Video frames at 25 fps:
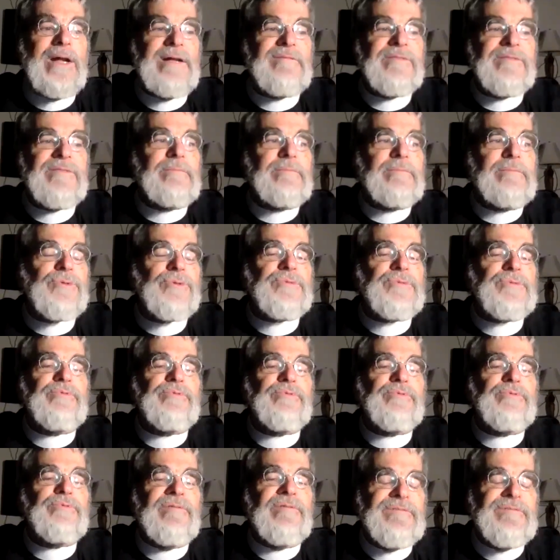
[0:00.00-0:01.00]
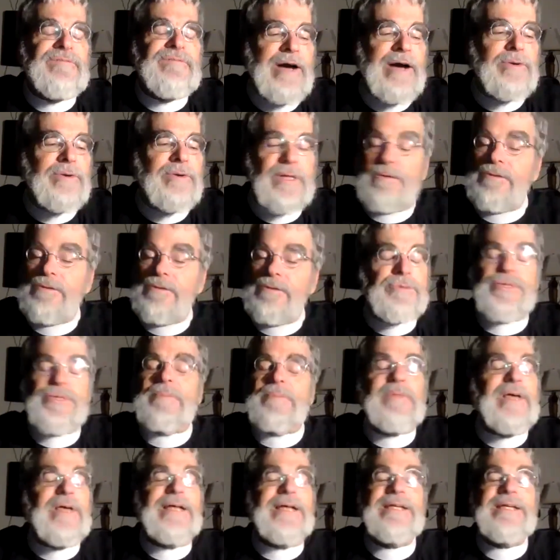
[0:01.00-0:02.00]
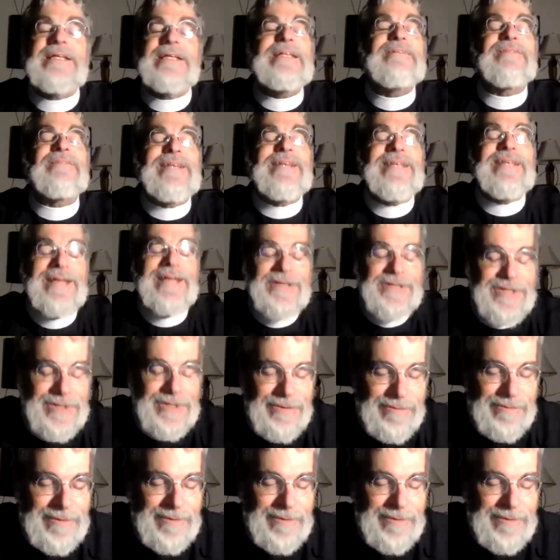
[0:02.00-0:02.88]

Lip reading: the most profound, something I didn't even get to